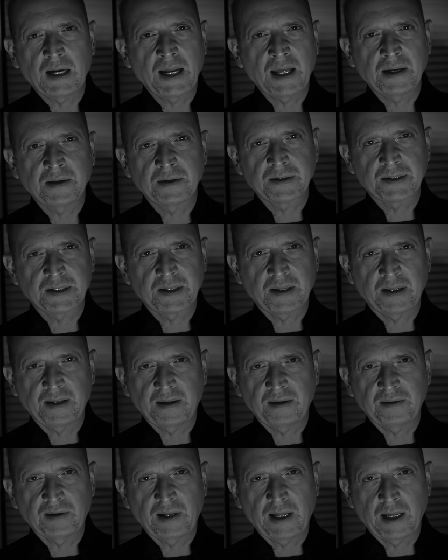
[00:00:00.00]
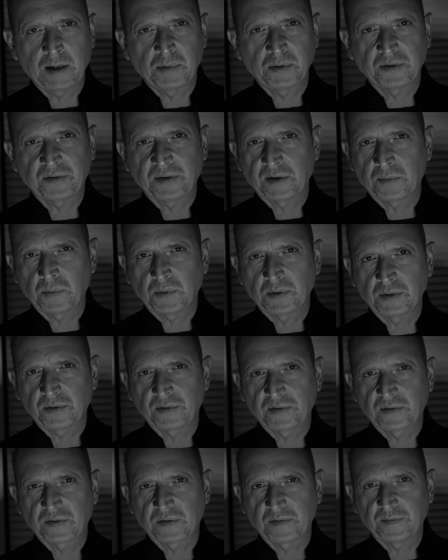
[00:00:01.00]
end to these labors, it
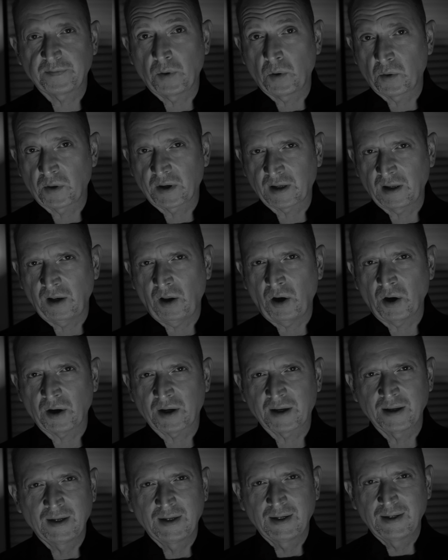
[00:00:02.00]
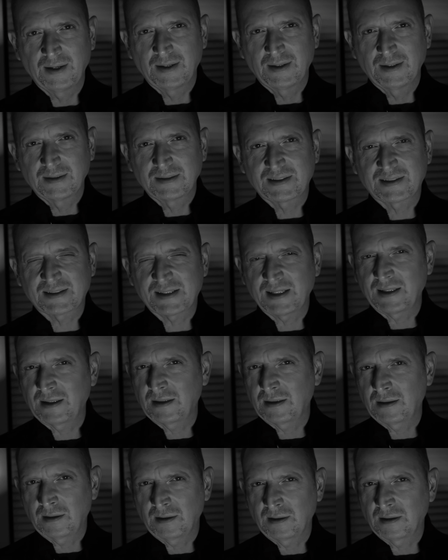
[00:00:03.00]
was 4 o'clock,
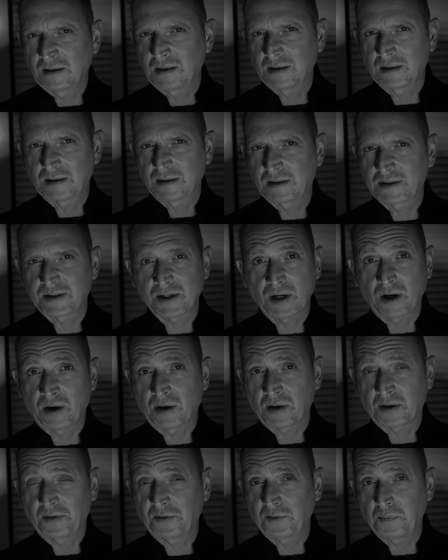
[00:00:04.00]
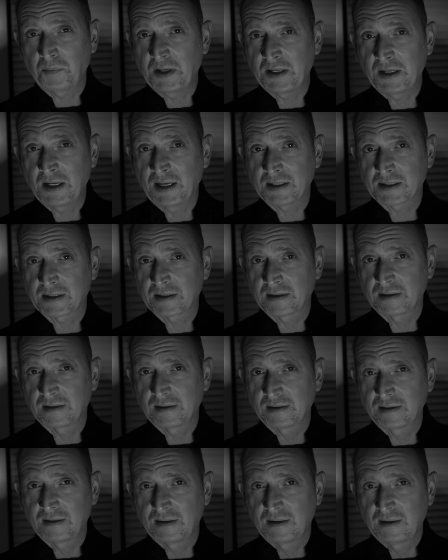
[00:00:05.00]
still dark as midnight.
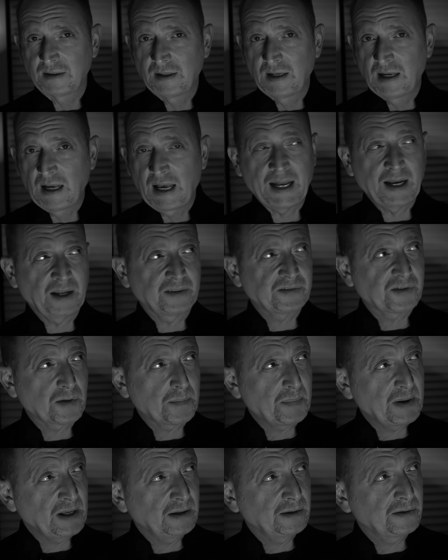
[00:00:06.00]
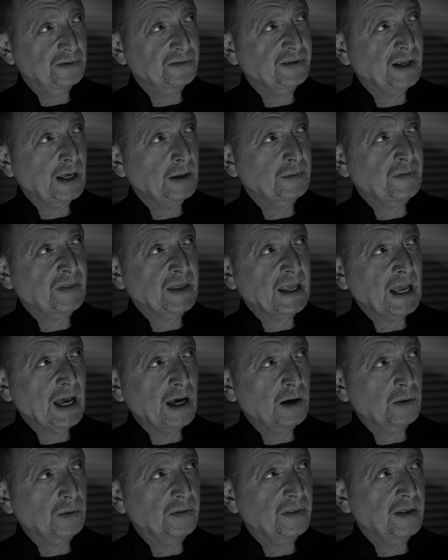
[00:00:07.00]
And as the bells sounded the
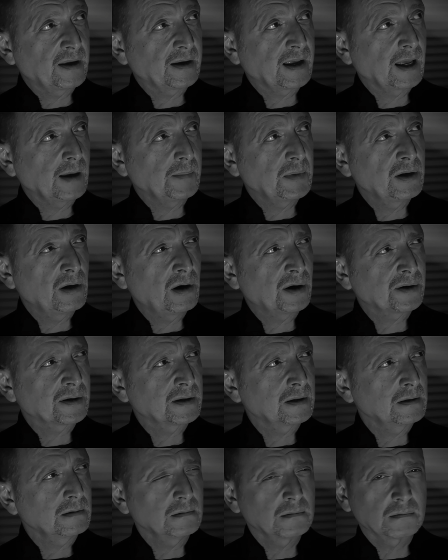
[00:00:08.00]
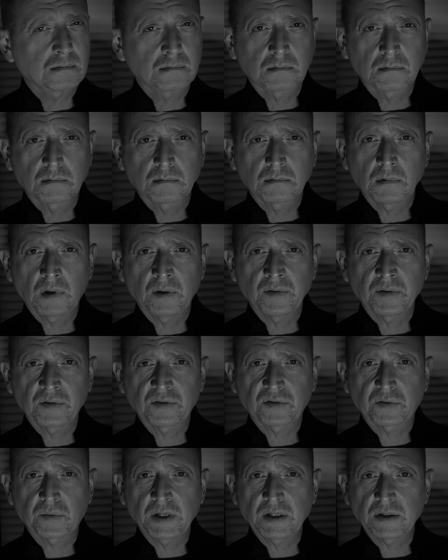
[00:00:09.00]
hour, there came a knocking on the
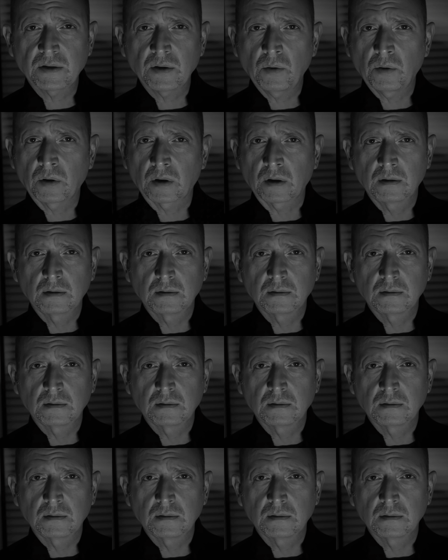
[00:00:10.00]
street door.